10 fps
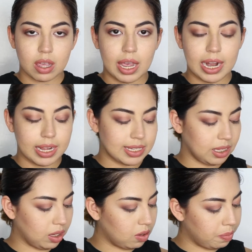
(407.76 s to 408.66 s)
and it's a
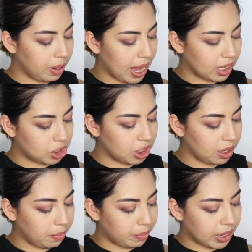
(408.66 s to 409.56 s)
little
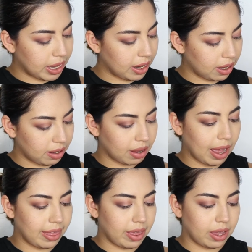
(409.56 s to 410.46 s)
patchy, but
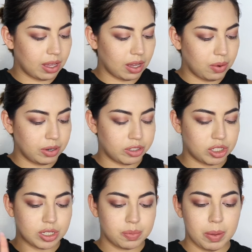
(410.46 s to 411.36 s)
I think it would
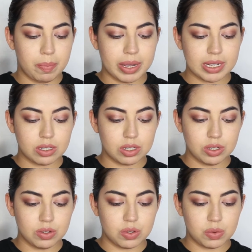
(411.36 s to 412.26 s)
just be best
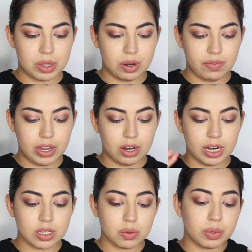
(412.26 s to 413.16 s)
used with your finger.
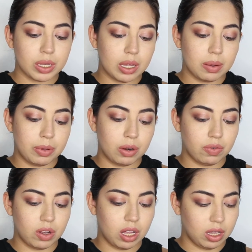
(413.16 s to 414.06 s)
It's a really
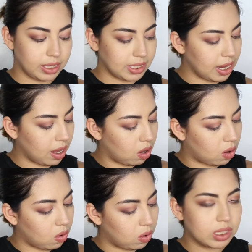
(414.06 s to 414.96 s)
beautiful color. It's like a
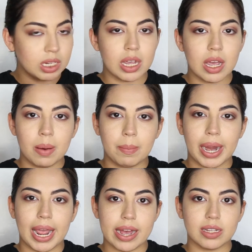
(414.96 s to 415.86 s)
gold, but
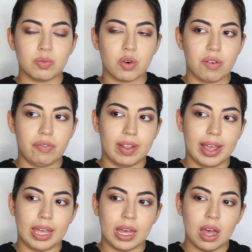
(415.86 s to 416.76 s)
it has more of
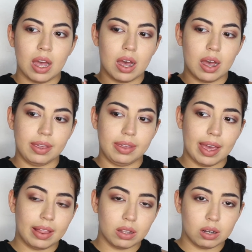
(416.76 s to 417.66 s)
like a
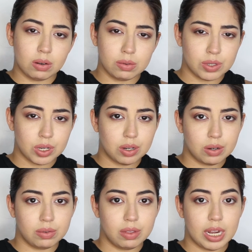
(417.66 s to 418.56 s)
yellow
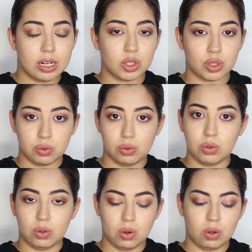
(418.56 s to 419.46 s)
tone than a
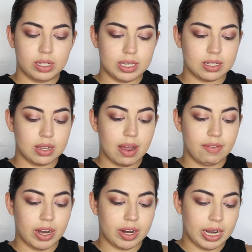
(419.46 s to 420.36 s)
true gold. It's not
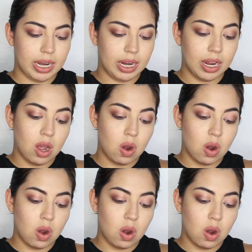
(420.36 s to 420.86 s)
very